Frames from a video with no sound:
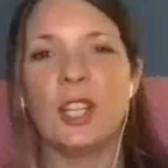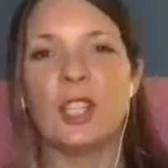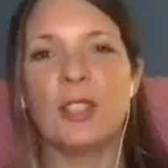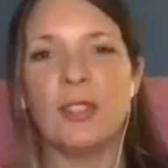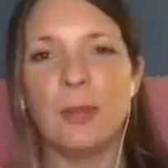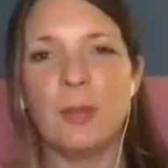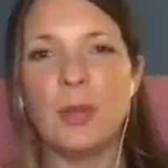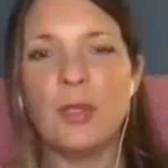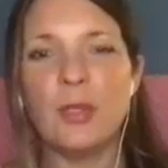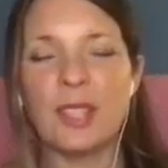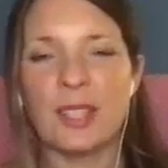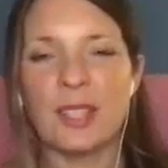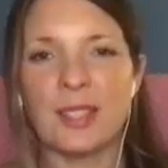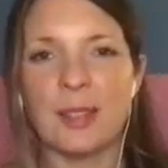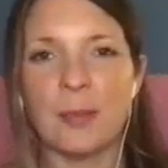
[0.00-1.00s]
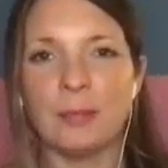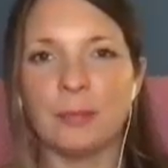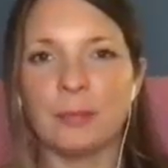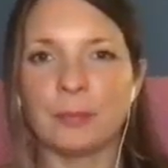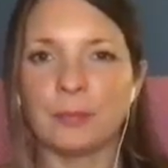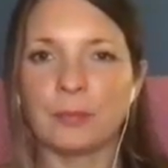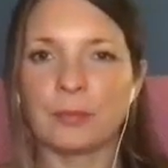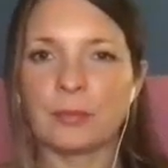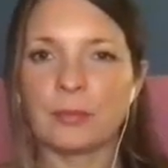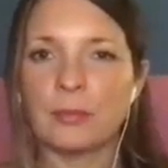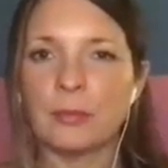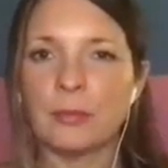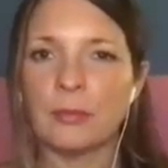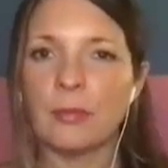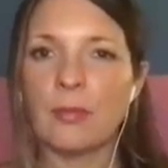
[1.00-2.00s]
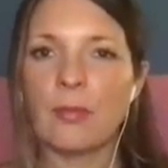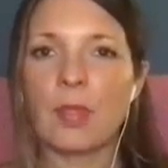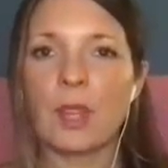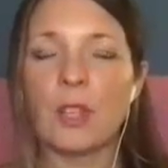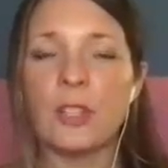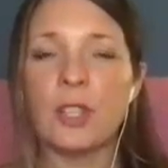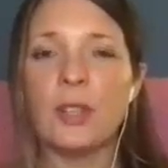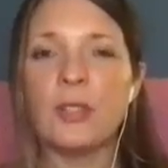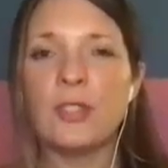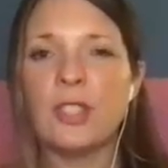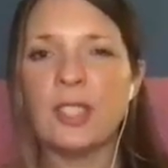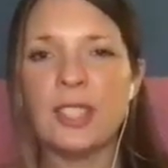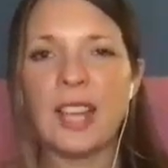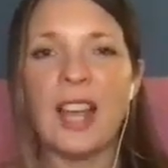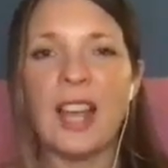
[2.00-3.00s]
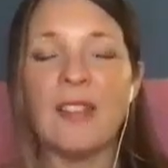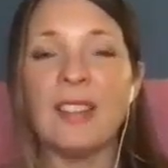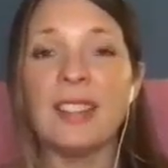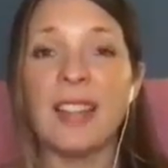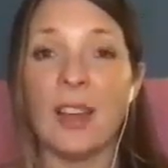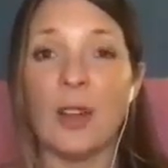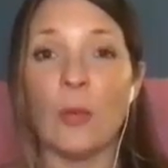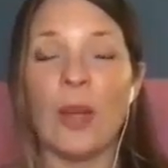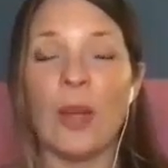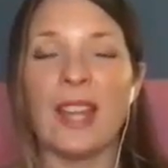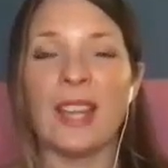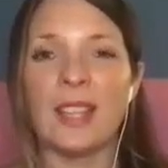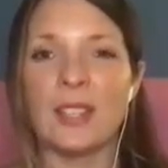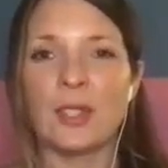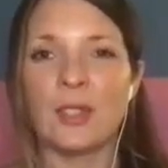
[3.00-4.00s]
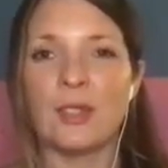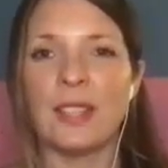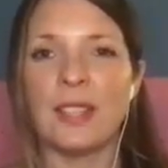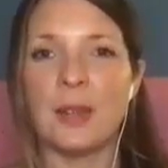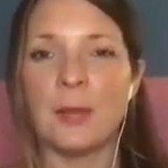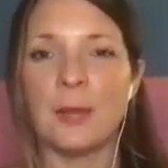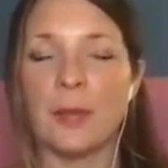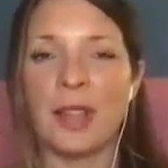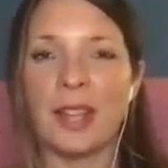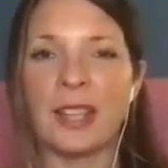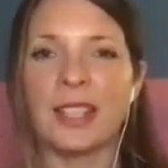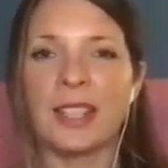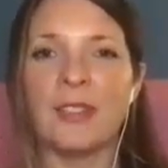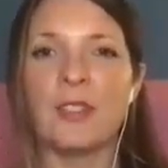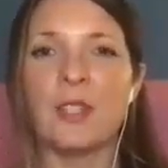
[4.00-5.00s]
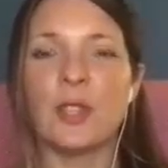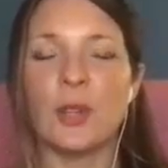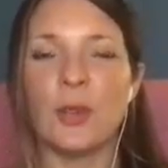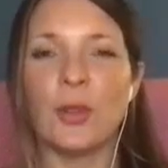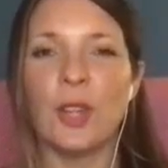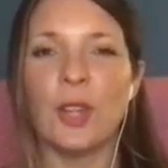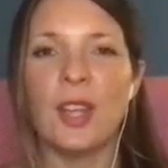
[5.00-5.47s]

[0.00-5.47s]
your immune system. So just having that awareness already gives you